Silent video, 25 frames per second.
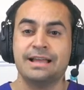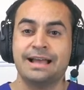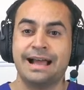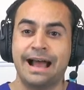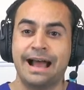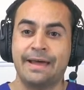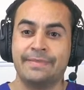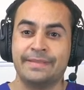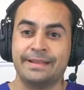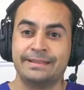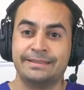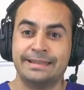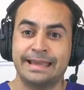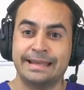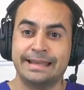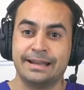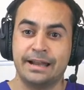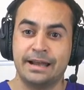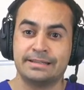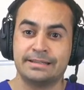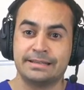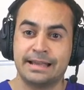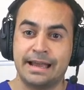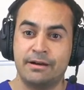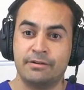and the
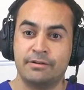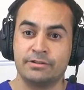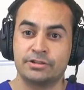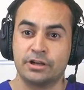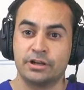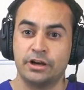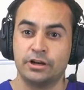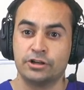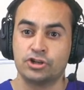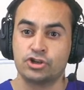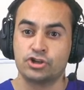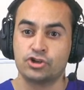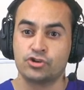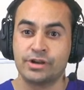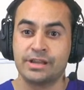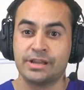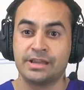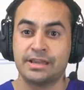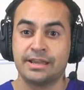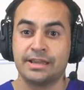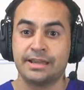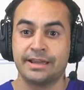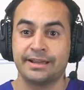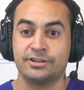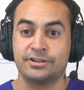daylight hours are
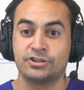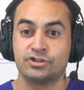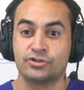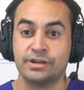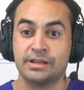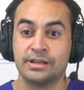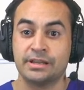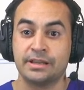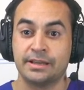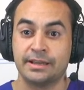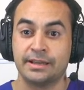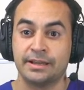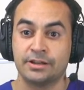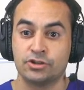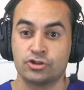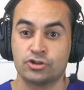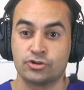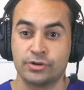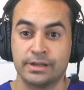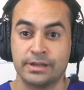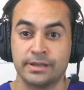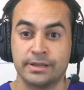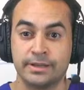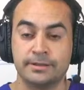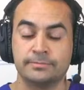shrinking and shrinking and
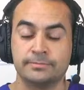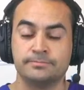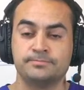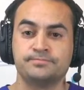shrinking.